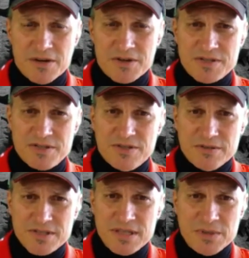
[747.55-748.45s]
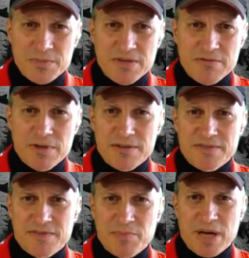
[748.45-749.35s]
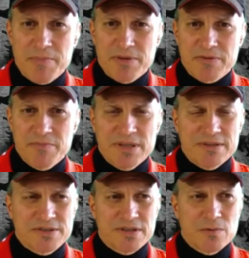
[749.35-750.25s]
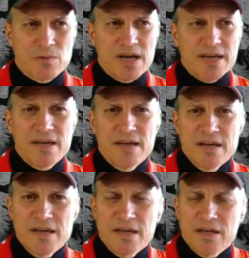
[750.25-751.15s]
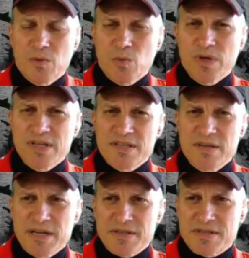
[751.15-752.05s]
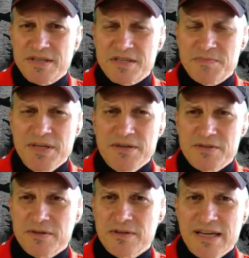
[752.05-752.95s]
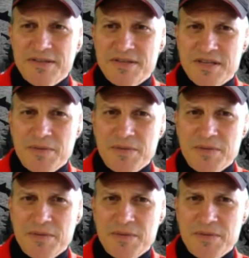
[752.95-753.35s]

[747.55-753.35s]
are still seem to be relatively popular in the military. Why what is it about six meters or less?